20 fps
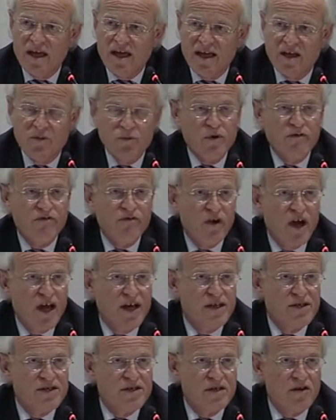it would
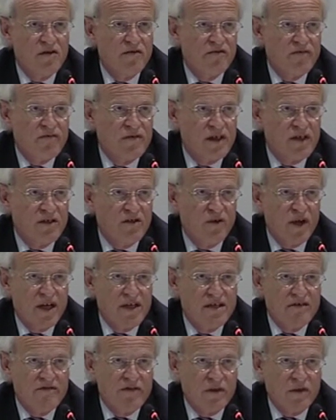find itself in
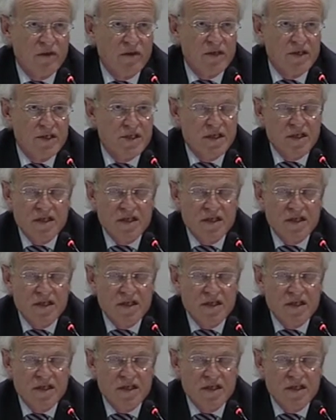great difficulties.